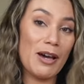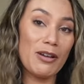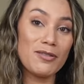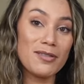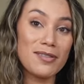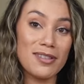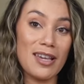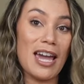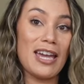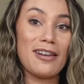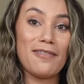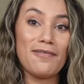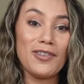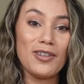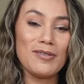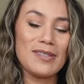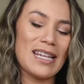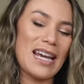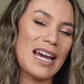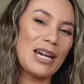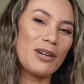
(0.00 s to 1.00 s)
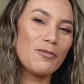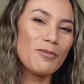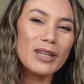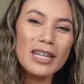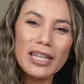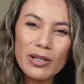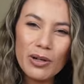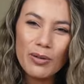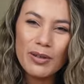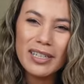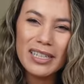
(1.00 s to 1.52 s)
outside of news that I
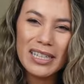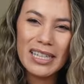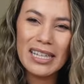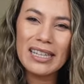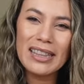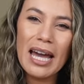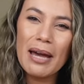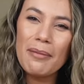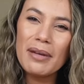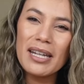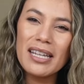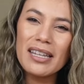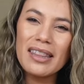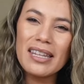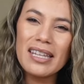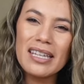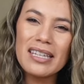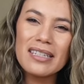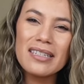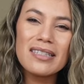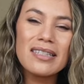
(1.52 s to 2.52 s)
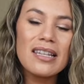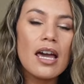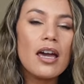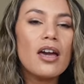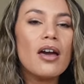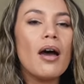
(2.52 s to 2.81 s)
really don't need that many things.